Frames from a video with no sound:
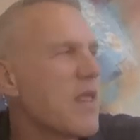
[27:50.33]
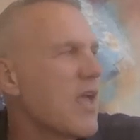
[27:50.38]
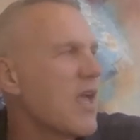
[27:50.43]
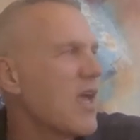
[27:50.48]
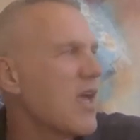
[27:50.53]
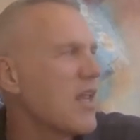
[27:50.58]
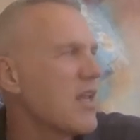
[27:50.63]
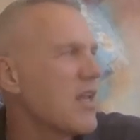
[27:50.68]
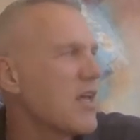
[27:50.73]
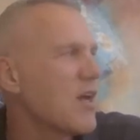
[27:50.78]

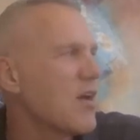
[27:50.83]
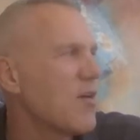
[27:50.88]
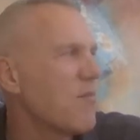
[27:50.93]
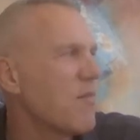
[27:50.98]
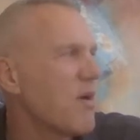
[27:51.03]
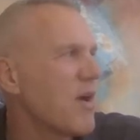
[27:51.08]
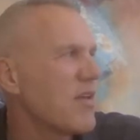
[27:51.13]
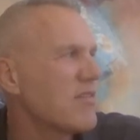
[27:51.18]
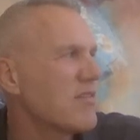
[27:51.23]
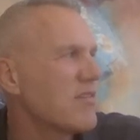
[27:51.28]
And
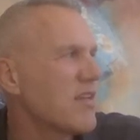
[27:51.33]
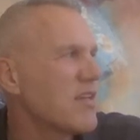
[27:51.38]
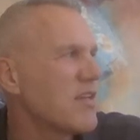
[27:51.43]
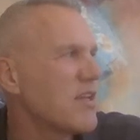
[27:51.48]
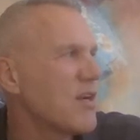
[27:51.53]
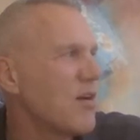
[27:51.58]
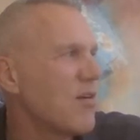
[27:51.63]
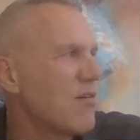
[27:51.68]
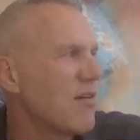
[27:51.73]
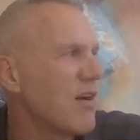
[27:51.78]
um, I
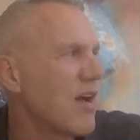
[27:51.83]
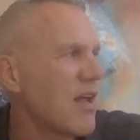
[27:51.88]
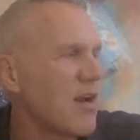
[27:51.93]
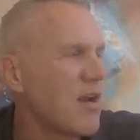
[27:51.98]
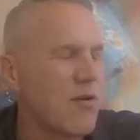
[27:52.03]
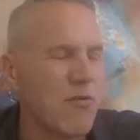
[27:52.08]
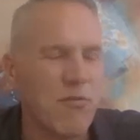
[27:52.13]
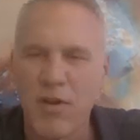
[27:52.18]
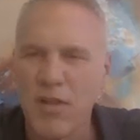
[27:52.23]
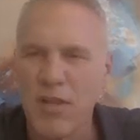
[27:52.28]
said, you know, I
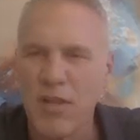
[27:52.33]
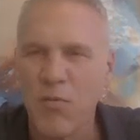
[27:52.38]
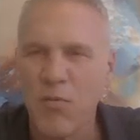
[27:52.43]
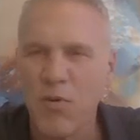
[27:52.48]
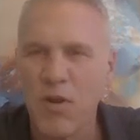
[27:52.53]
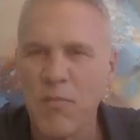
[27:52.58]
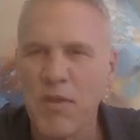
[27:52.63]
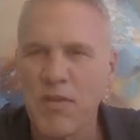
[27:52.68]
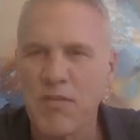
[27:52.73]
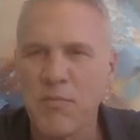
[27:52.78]
don't really
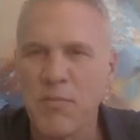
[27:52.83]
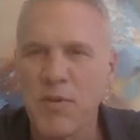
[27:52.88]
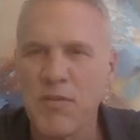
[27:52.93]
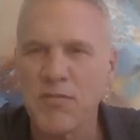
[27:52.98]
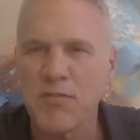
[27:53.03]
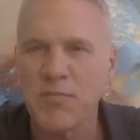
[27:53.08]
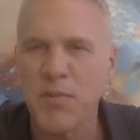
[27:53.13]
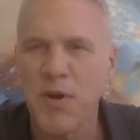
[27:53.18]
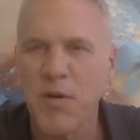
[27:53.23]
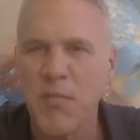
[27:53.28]
want him as a
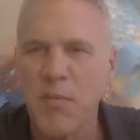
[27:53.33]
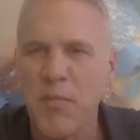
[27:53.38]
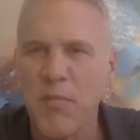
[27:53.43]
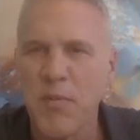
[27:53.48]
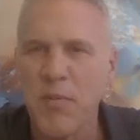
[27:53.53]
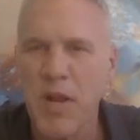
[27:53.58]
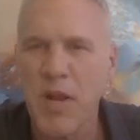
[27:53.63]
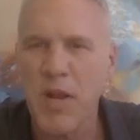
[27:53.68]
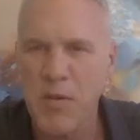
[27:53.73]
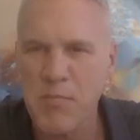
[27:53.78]
business partner,
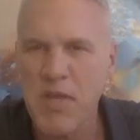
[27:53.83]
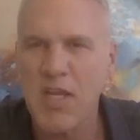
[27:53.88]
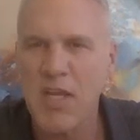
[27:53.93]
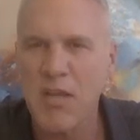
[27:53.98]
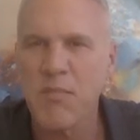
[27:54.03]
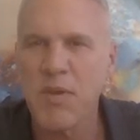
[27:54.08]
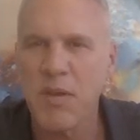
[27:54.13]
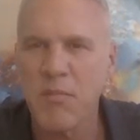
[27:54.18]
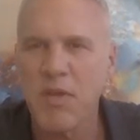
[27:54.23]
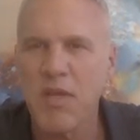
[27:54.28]
but I made a
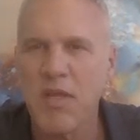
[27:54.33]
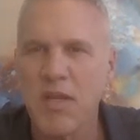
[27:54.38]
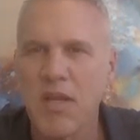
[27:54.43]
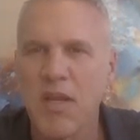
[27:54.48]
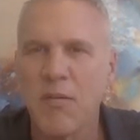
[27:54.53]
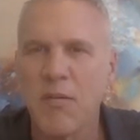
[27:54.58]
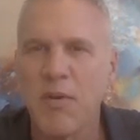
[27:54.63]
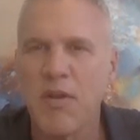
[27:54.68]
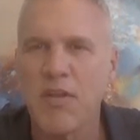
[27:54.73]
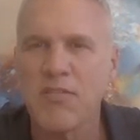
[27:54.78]
commitment.
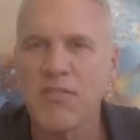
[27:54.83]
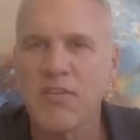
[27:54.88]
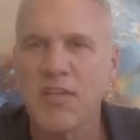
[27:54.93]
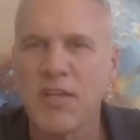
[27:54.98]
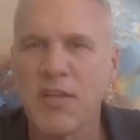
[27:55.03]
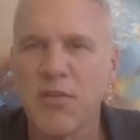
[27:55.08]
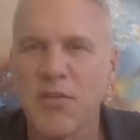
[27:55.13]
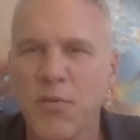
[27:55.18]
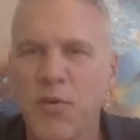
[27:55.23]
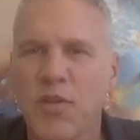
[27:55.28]
I'm going to
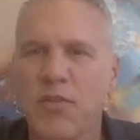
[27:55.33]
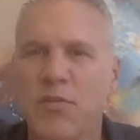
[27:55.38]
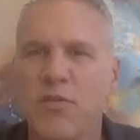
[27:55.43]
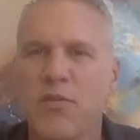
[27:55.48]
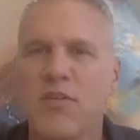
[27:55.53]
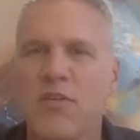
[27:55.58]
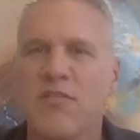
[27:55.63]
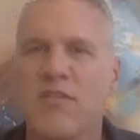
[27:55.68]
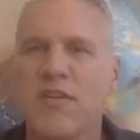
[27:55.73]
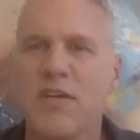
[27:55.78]
stick through it
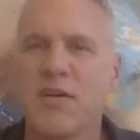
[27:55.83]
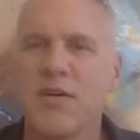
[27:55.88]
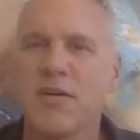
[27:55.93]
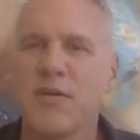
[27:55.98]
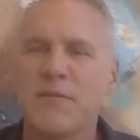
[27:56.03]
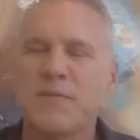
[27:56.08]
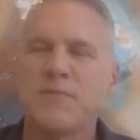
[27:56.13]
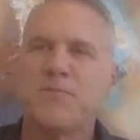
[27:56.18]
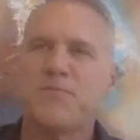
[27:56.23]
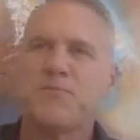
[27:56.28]
through this
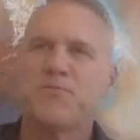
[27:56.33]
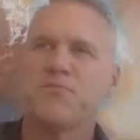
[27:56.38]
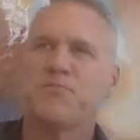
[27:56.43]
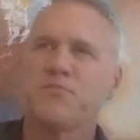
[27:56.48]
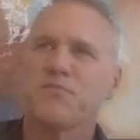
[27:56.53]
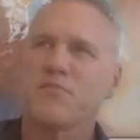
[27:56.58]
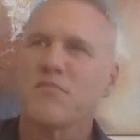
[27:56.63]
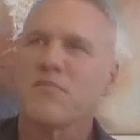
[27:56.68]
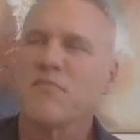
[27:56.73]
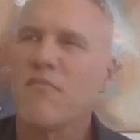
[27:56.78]
deal,
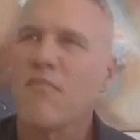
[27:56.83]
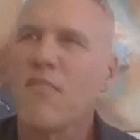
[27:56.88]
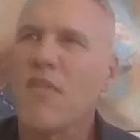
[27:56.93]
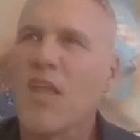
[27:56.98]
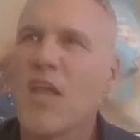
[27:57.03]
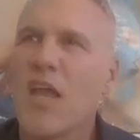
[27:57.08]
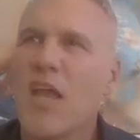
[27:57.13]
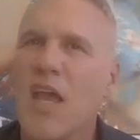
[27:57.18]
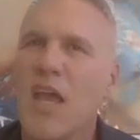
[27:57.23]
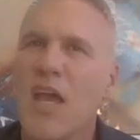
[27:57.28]

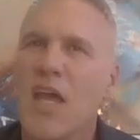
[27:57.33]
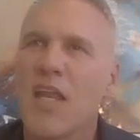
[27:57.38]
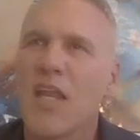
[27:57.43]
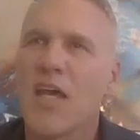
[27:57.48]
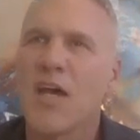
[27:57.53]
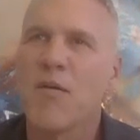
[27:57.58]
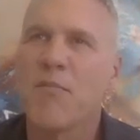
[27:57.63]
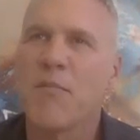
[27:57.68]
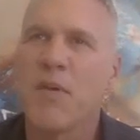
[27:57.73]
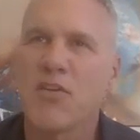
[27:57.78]

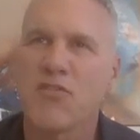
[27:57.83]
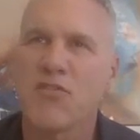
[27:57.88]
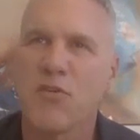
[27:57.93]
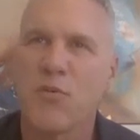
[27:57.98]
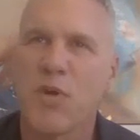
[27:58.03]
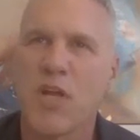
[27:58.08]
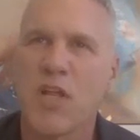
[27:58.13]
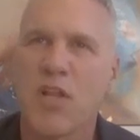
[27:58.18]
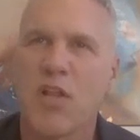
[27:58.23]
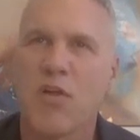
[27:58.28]
and uh, make
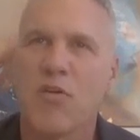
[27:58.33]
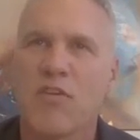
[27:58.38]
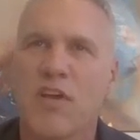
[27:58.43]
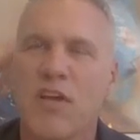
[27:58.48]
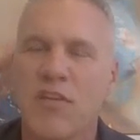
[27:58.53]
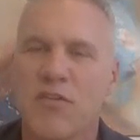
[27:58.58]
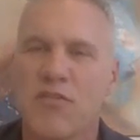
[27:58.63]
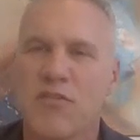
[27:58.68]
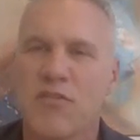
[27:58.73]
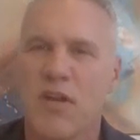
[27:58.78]
sure we close
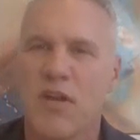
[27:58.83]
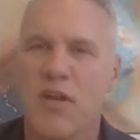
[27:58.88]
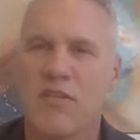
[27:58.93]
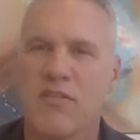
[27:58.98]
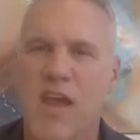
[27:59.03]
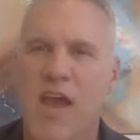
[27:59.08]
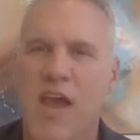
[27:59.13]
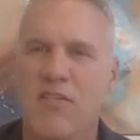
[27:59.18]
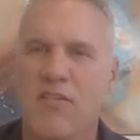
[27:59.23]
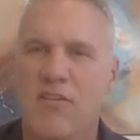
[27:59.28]
out this
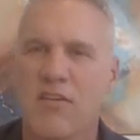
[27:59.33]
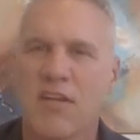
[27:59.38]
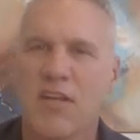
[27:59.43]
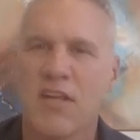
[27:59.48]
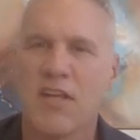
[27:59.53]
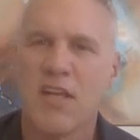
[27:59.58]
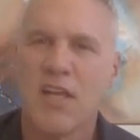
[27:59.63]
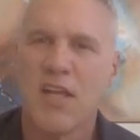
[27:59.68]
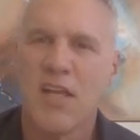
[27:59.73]
transaction.